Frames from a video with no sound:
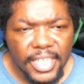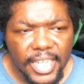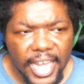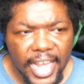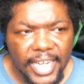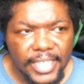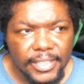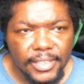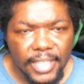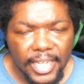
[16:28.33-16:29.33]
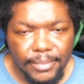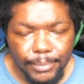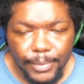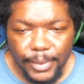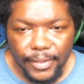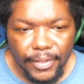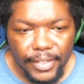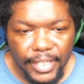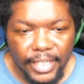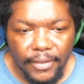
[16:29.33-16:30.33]
and it's like,
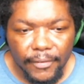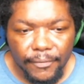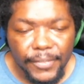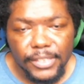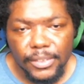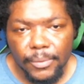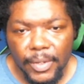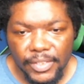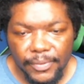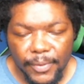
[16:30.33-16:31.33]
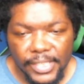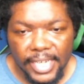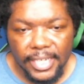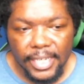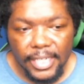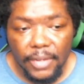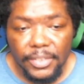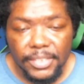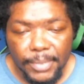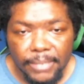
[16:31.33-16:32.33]
fits so well as far as like not only
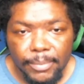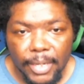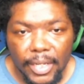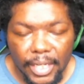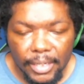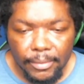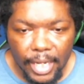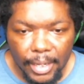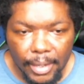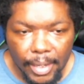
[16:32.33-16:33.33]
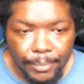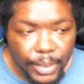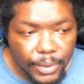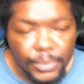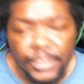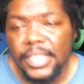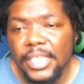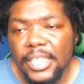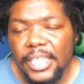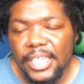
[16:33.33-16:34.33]
speaking about abuse,
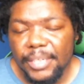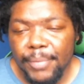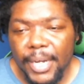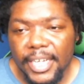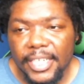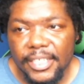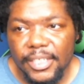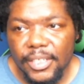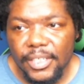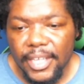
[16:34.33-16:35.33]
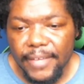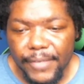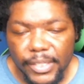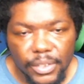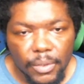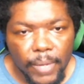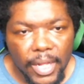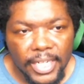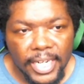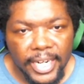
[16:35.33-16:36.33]
but it fits so
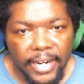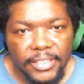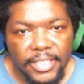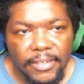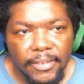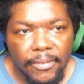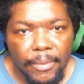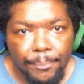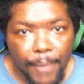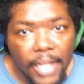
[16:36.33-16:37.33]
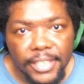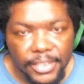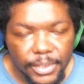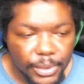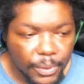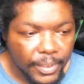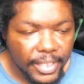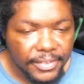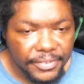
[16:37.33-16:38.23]
well in a narrative of a monster story.